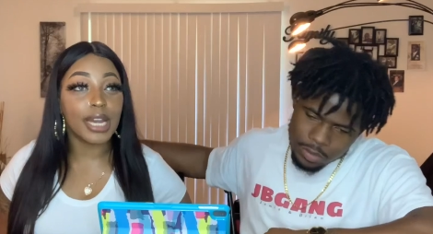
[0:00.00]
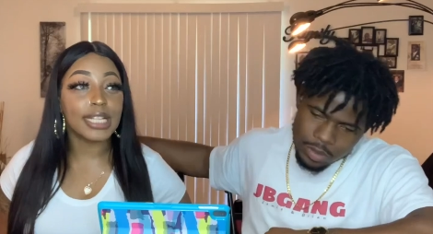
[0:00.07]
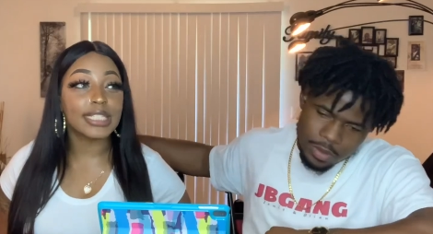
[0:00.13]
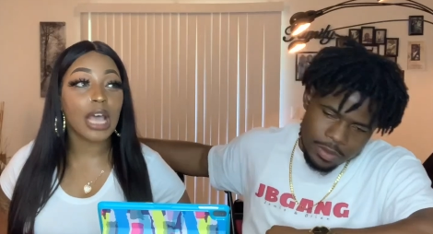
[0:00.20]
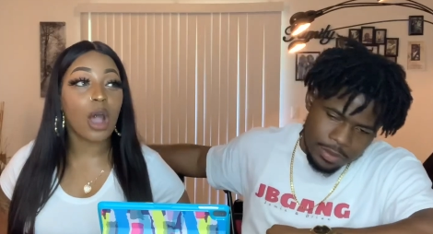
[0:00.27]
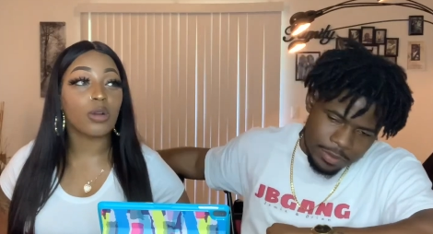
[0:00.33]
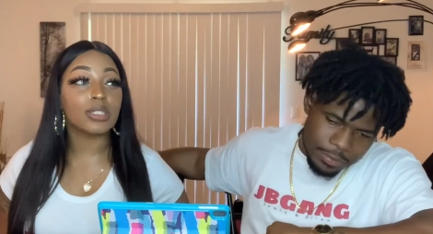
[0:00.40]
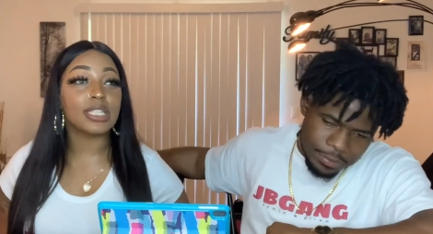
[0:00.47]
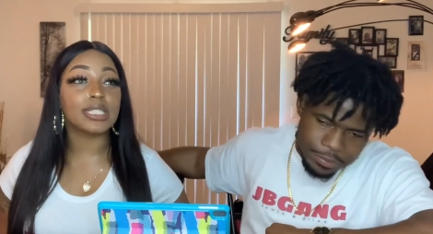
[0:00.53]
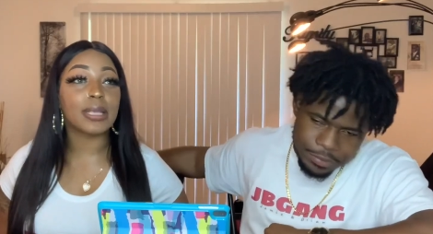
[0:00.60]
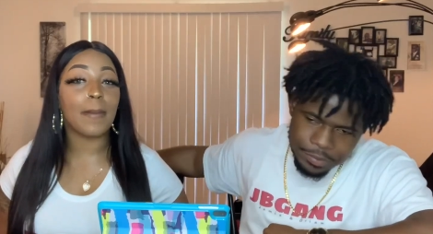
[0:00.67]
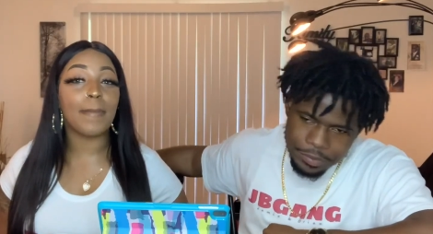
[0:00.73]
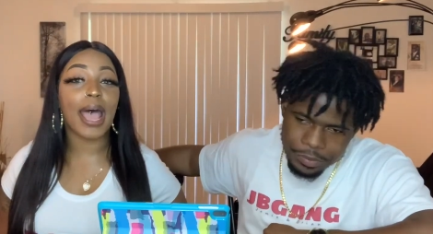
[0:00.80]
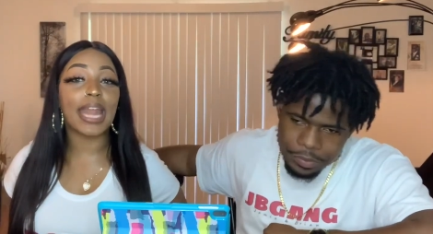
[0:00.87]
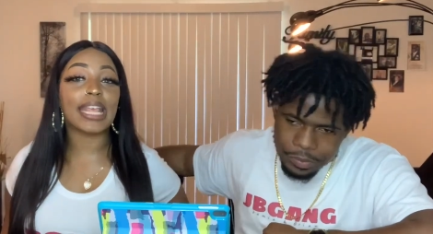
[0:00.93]
Speaker 1: talk to
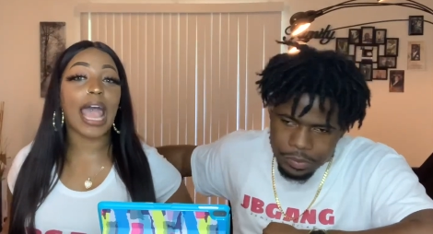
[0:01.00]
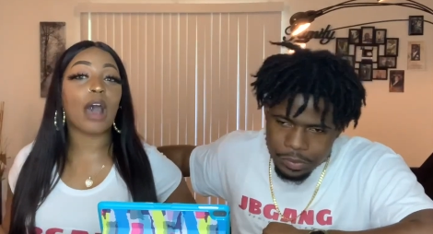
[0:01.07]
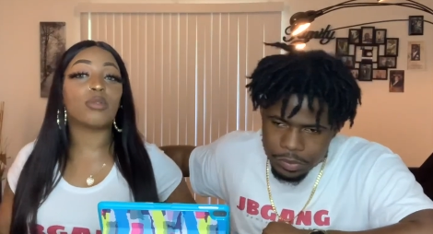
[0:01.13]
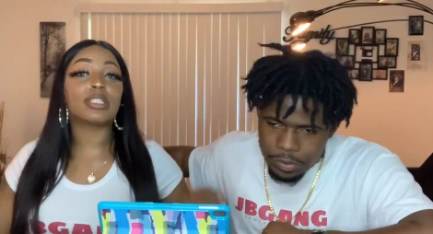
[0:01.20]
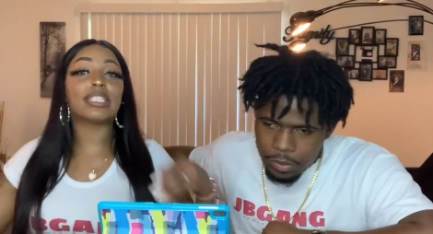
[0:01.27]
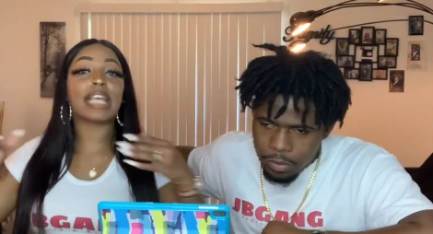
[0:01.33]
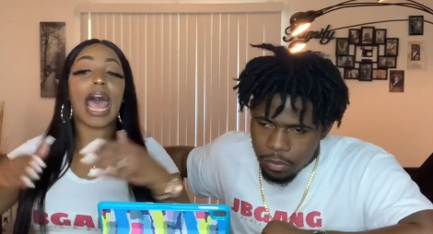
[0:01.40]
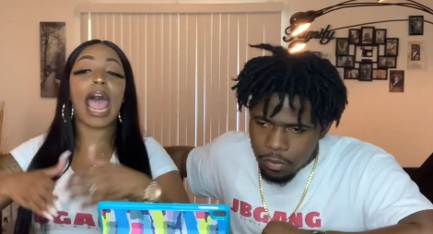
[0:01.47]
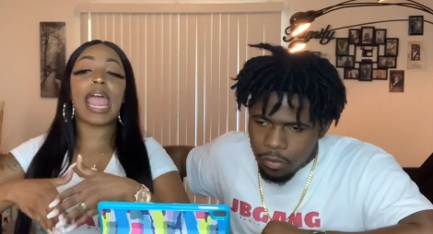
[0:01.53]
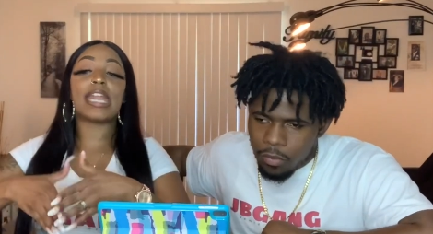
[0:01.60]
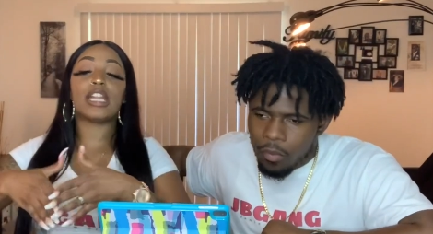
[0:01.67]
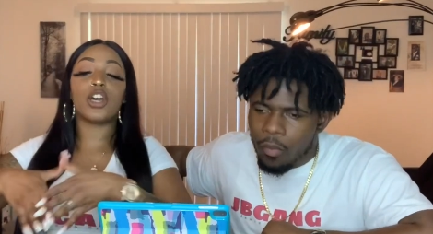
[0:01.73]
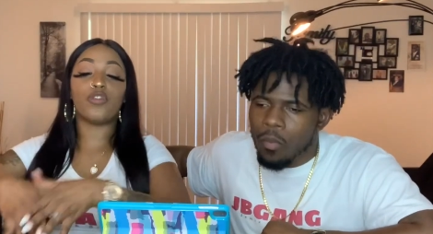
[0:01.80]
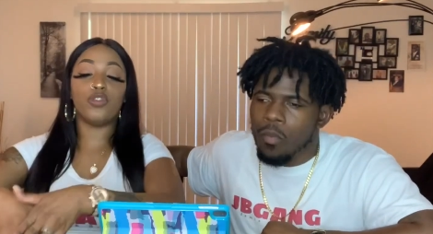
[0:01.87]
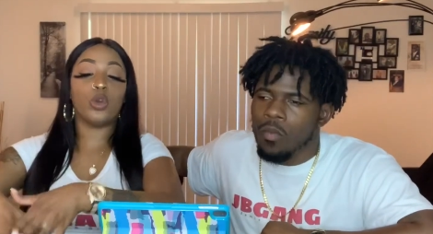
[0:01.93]
somebody
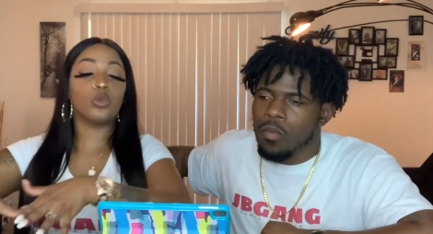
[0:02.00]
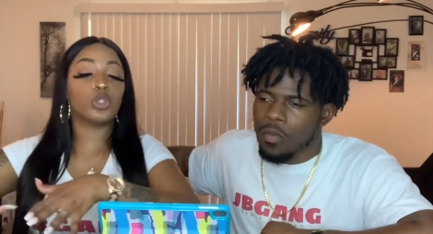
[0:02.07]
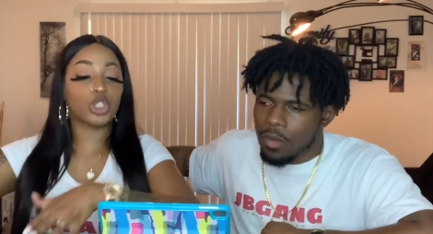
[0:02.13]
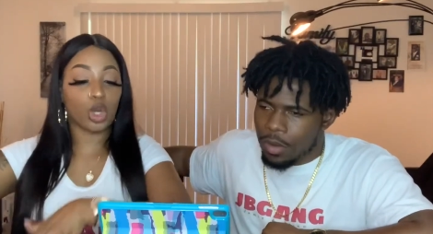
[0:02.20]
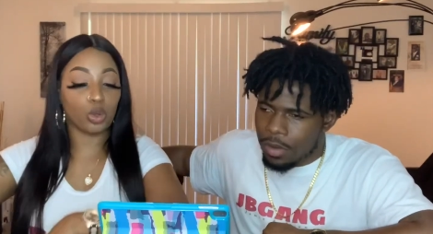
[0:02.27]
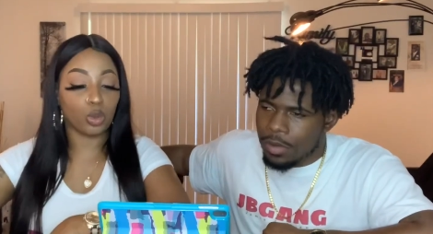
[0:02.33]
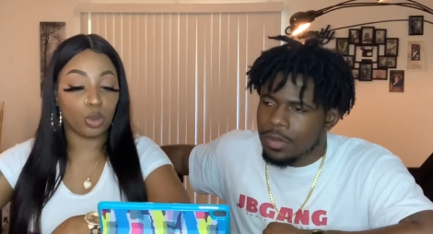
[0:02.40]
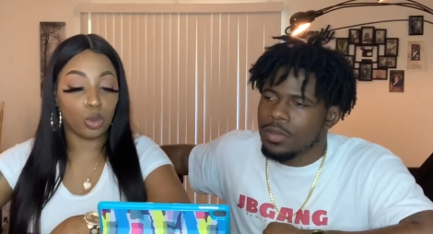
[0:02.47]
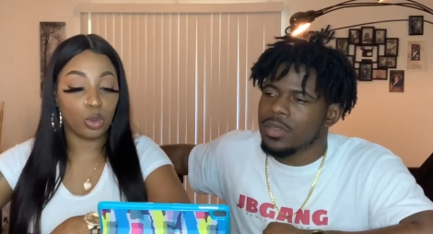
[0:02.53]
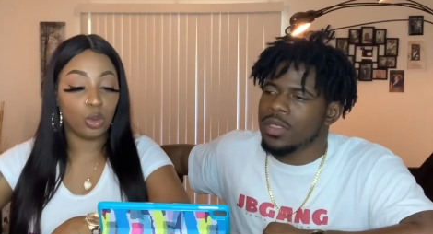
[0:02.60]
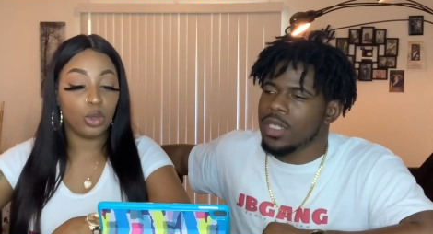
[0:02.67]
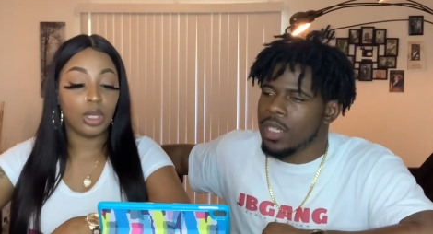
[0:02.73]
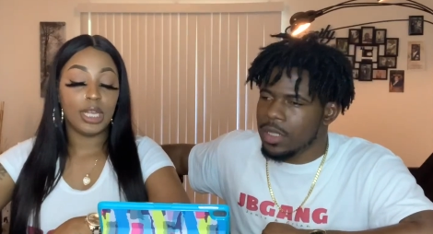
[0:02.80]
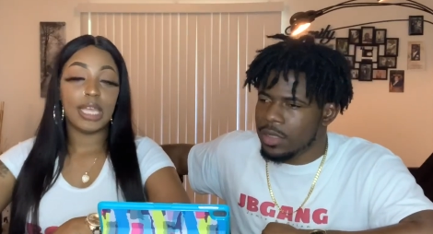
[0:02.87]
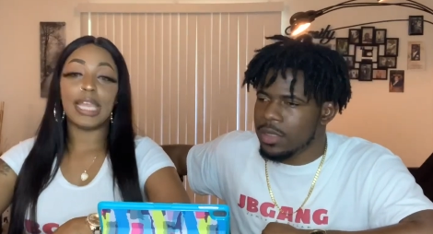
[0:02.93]
outside of your circle.
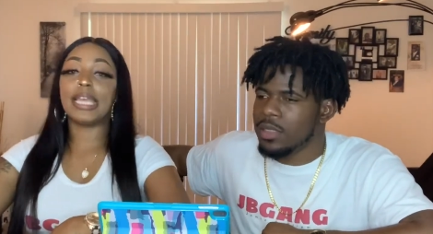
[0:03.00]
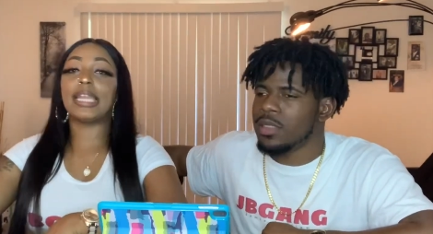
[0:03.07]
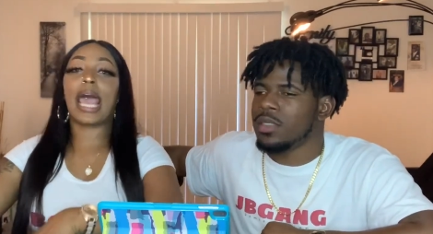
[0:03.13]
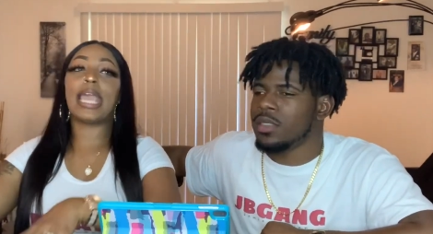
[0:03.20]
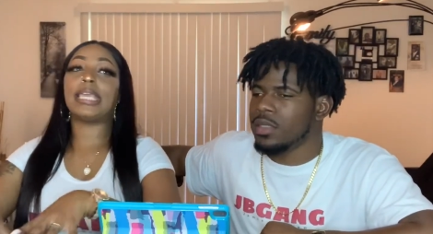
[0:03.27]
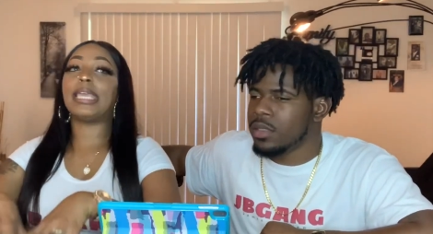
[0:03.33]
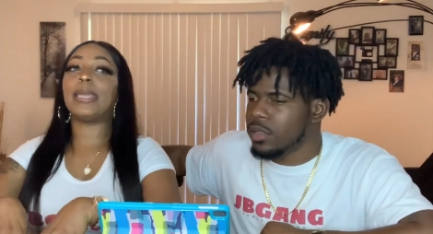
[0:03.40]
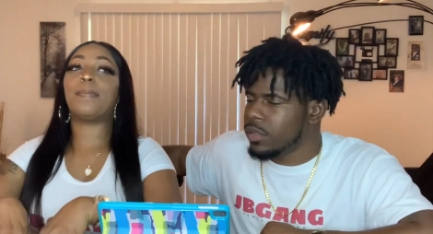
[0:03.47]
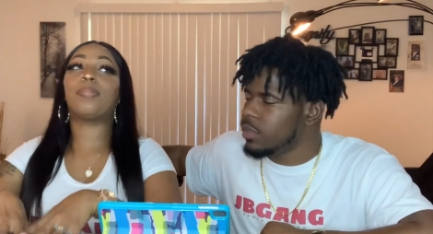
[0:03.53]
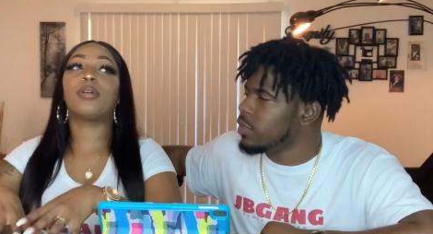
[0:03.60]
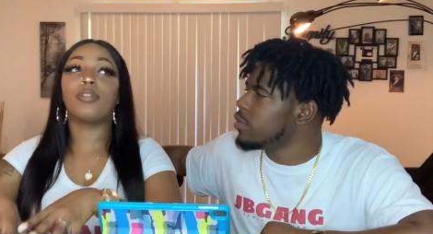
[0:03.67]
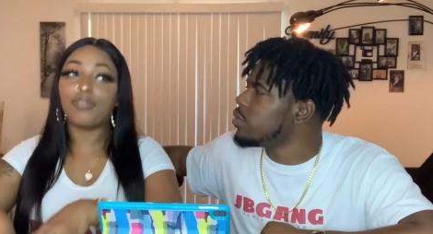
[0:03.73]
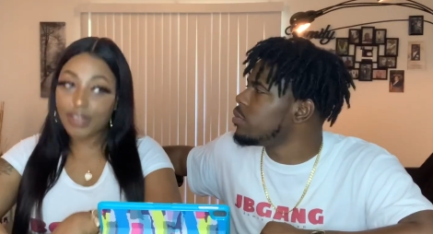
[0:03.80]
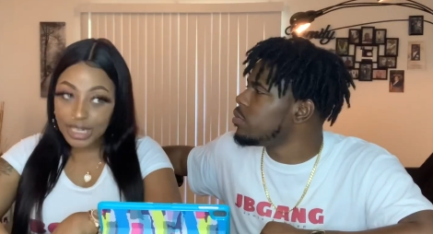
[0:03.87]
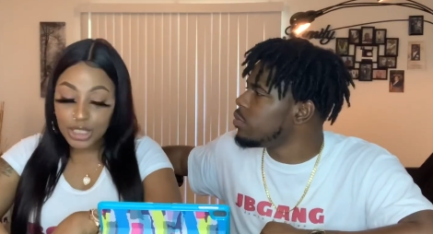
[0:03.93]
Yes. And like get
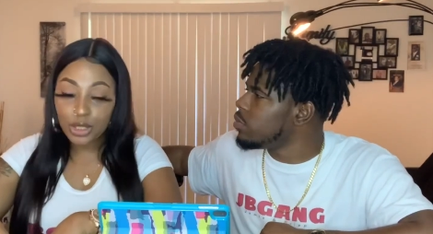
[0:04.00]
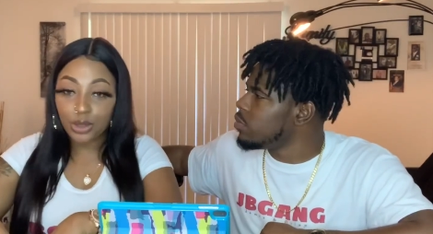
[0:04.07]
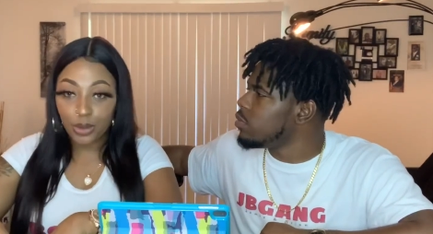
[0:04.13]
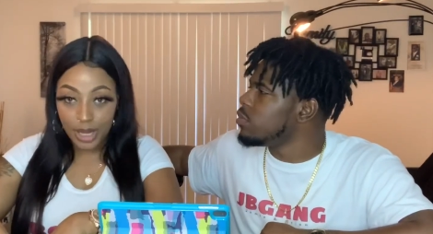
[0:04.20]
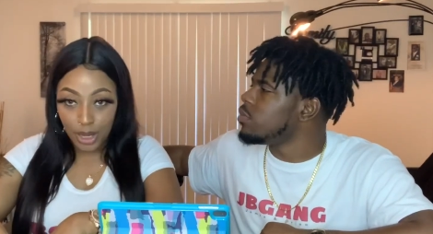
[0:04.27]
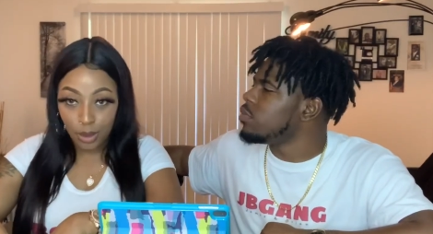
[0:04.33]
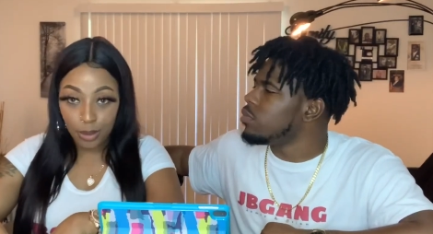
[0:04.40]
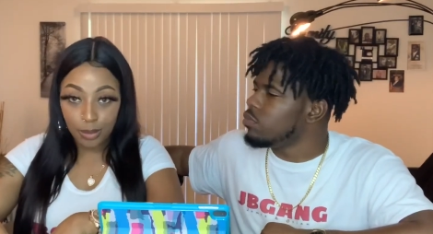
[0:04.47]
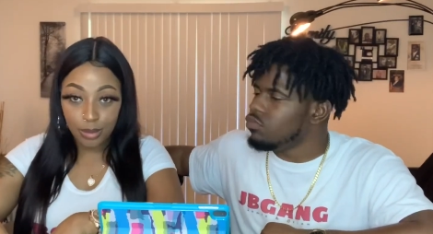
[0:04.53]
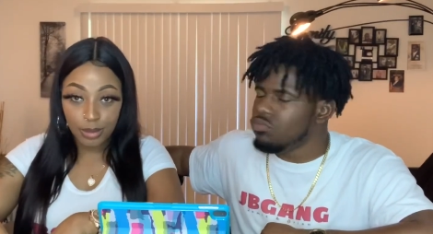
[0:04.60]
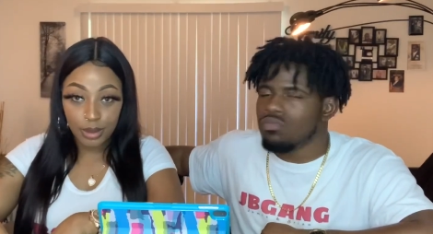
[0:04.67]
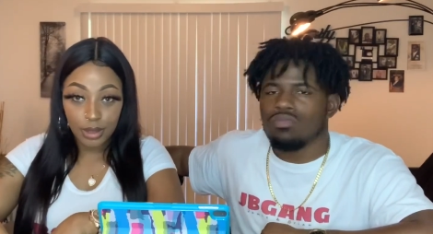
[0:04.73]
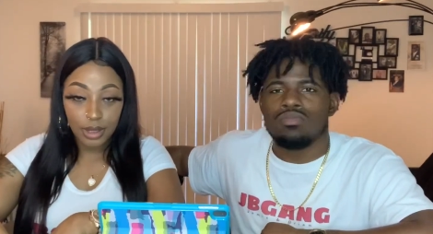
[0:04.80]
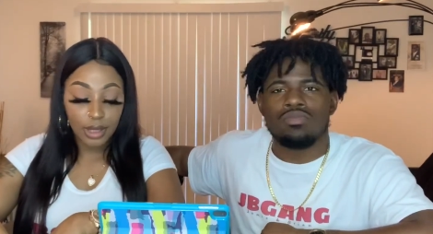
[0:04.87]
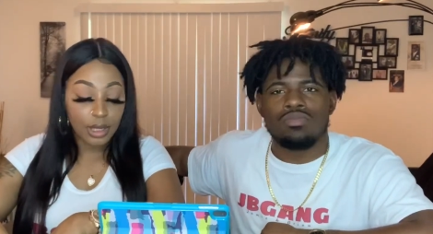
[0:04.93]
professional help.
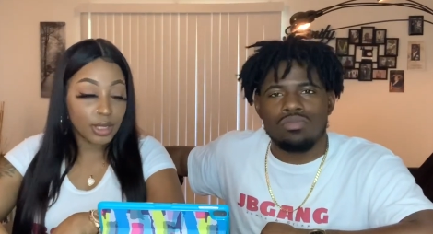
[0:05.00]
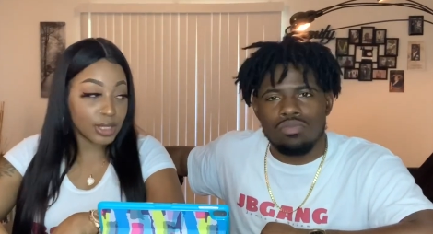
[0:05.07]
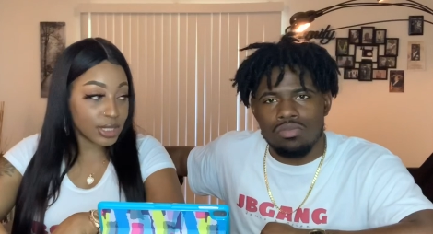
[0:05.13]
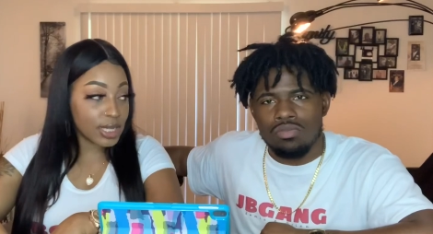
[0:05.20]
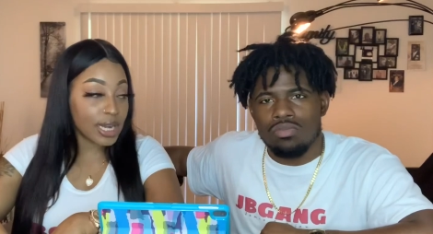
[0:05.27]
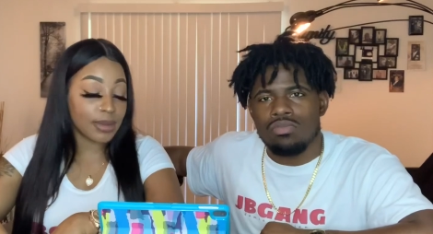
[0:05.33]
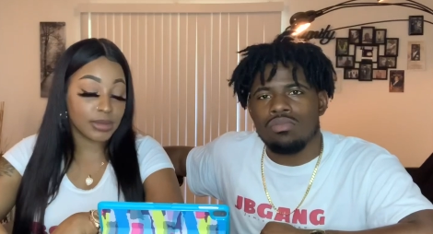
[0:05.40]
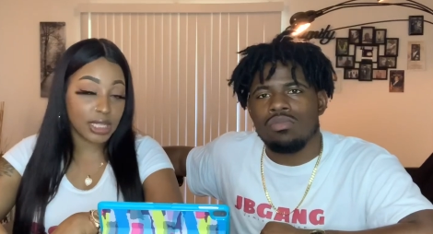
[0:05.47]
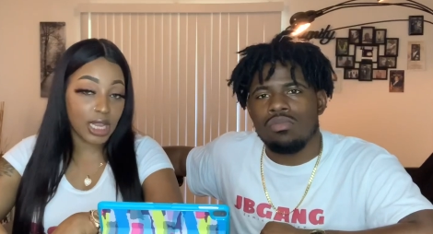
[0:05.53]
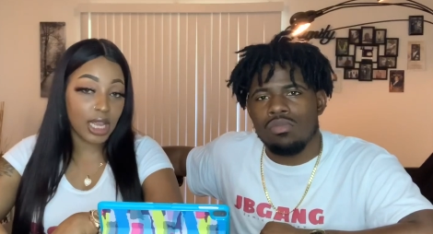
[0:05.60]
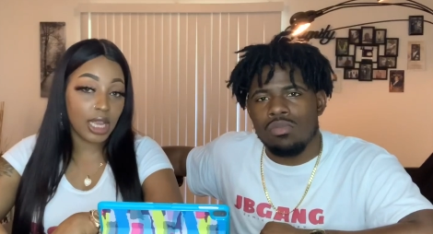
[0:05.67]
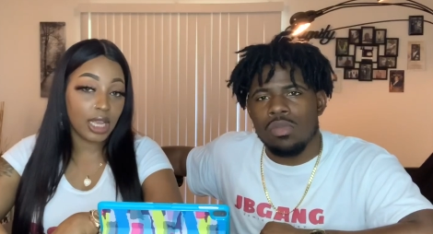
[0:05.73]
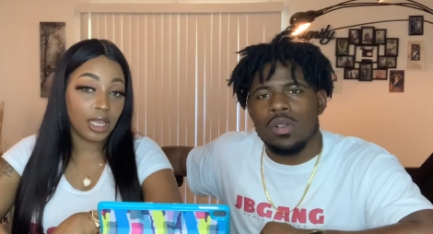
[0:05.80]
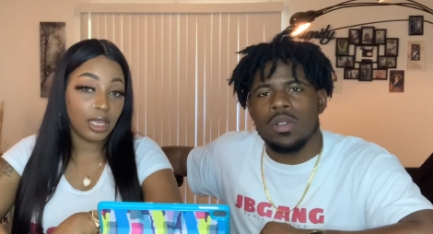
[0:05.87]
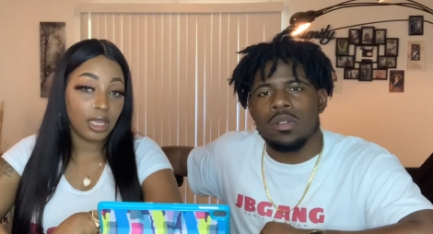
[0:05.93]
Mm -hmm. You see what I'm
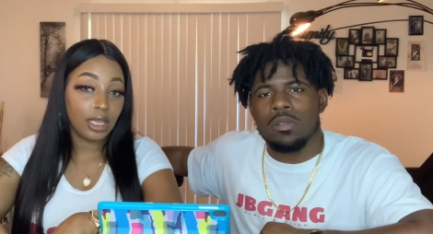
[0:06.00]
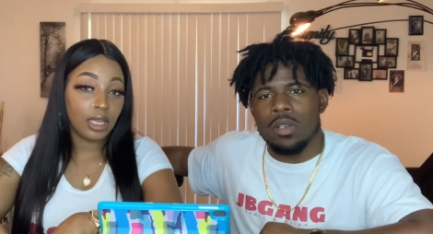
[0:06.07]
saying?